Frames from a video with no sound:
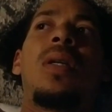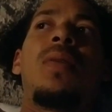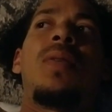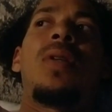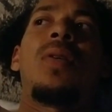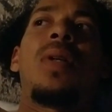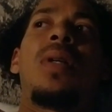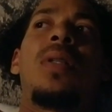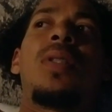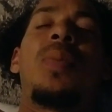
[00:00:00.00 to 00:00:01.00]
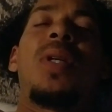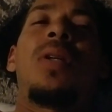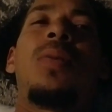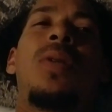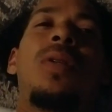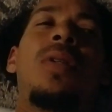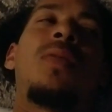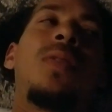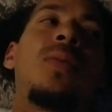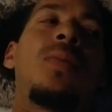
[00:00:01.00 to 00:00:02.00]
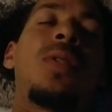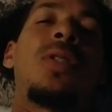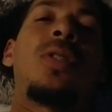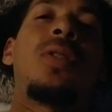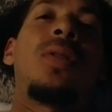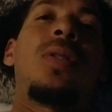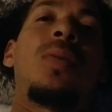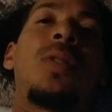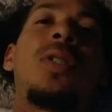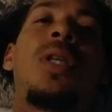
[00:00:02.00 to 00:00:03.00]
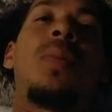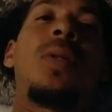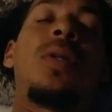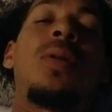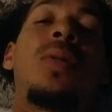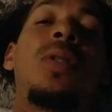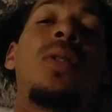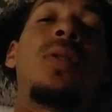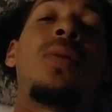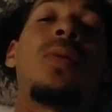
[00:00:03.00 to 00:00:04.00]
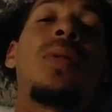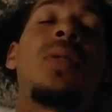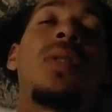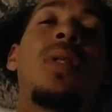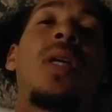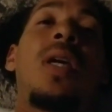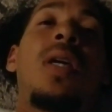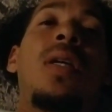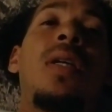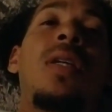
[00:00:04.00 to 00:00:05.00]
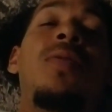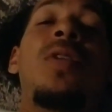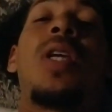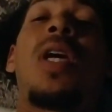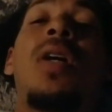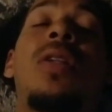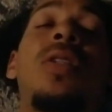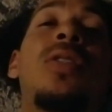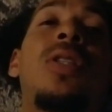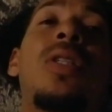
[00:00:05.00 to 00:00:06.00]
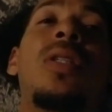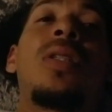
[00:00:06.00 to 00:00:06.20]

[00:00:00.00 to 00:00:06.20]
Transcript: if you don't, depending on where you live and what you're doing and what you're able to go and do, if you get out of the truck,